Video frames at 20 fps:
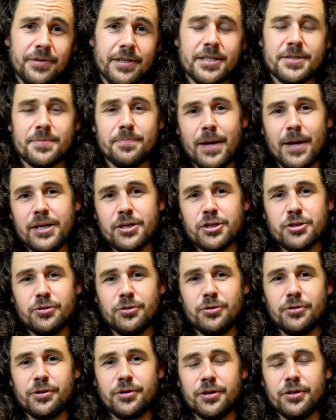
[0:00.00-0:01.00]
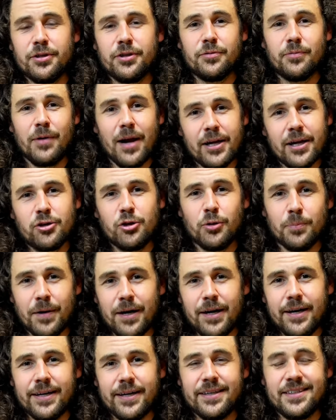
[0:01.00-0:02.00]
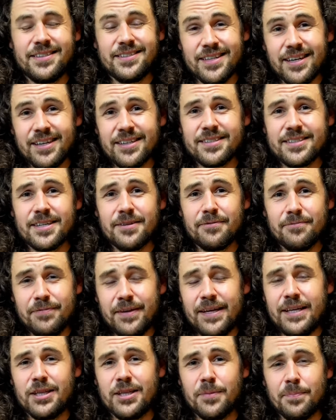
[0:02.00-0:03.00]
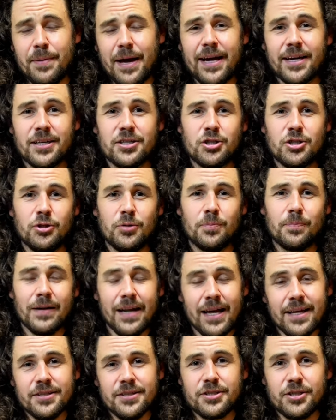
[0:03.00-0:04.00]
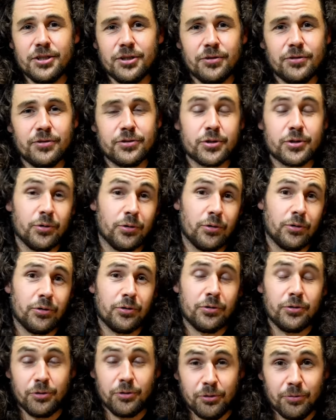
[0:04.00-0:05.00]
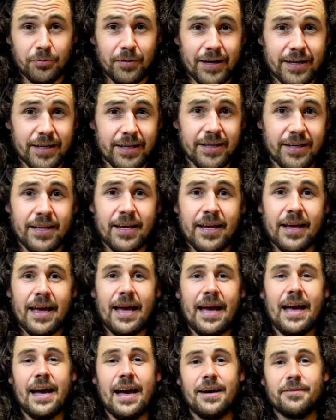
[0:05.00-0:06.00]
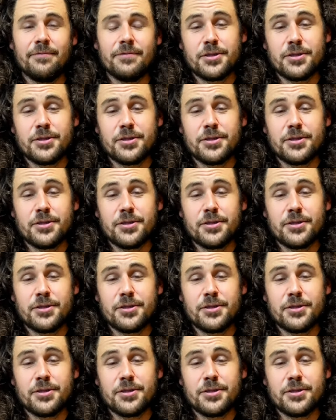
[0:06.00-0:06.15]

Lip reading: is make sure that the rack you're buying does fit the bags you plan to use or already have.